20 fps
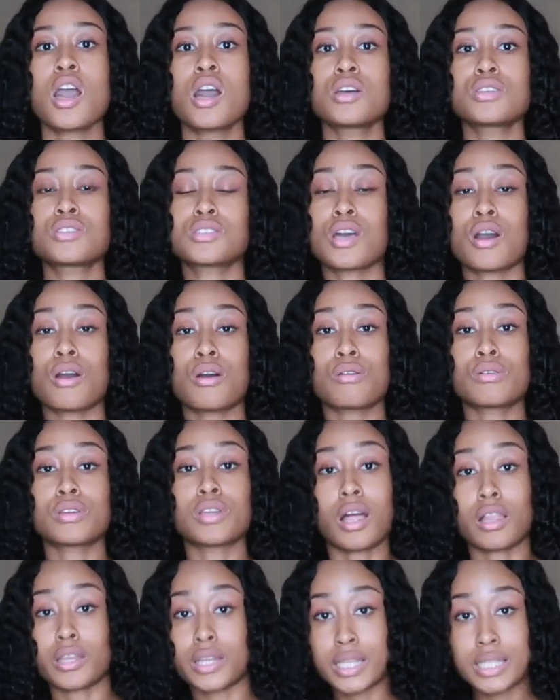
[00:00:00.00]
so
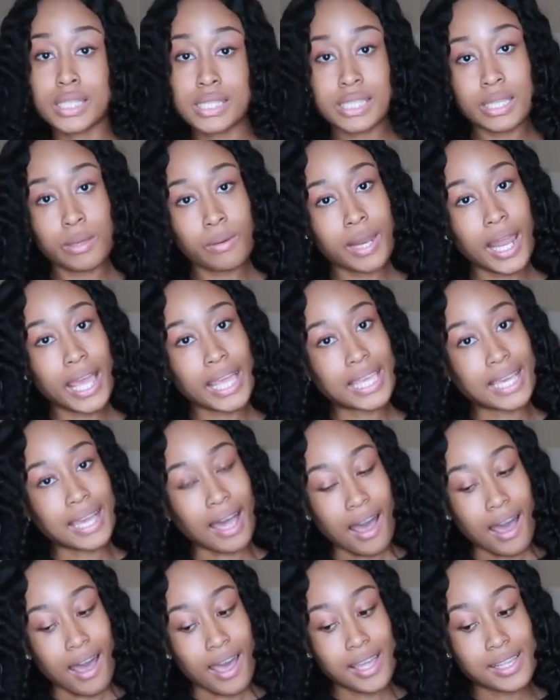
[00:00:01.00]
y'all are gonna see what I
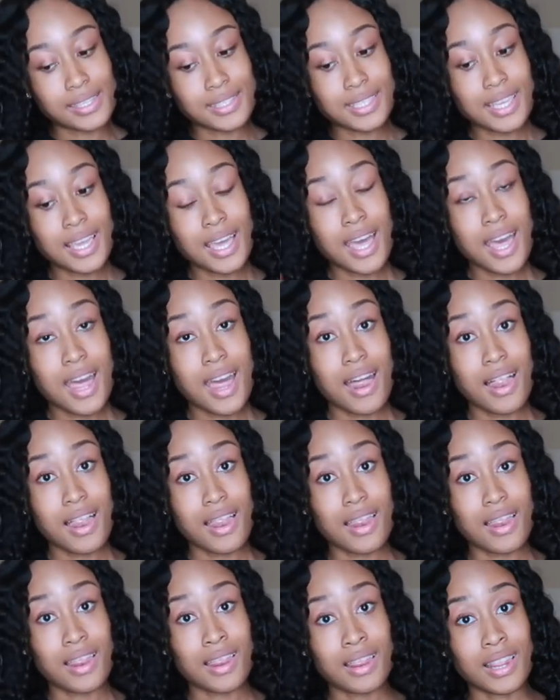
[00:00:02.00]
got.
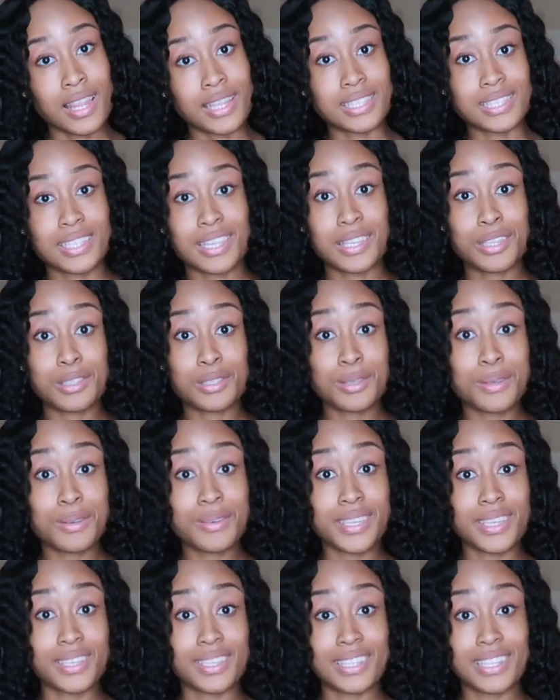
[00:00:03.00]
Let's get into
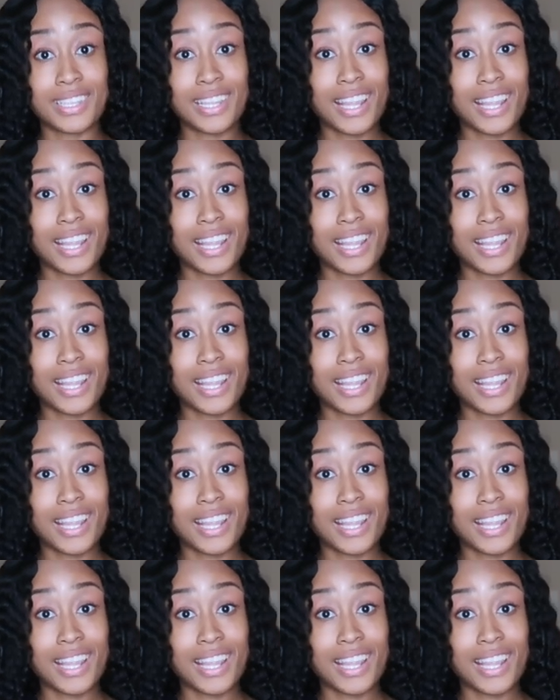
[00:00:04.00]
it.